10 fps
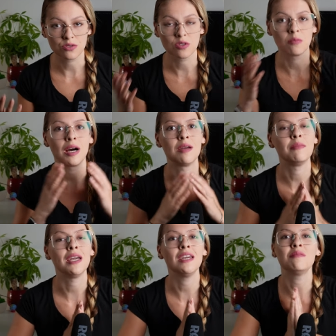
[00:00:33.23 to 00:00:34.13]
So my
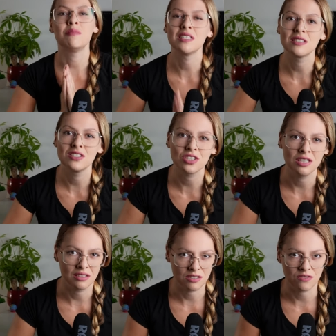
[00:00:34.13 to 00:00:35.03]
main message
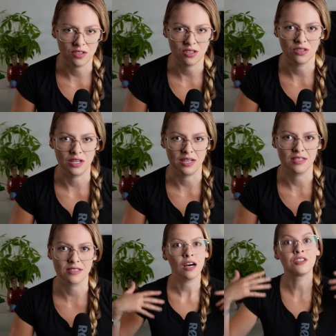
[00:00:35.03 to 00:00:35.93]
in this video
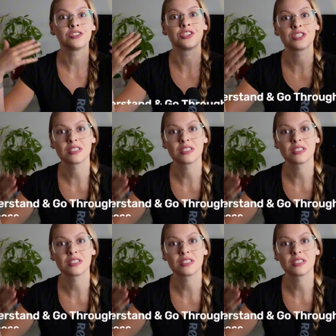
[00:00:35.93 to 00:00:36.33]
is understand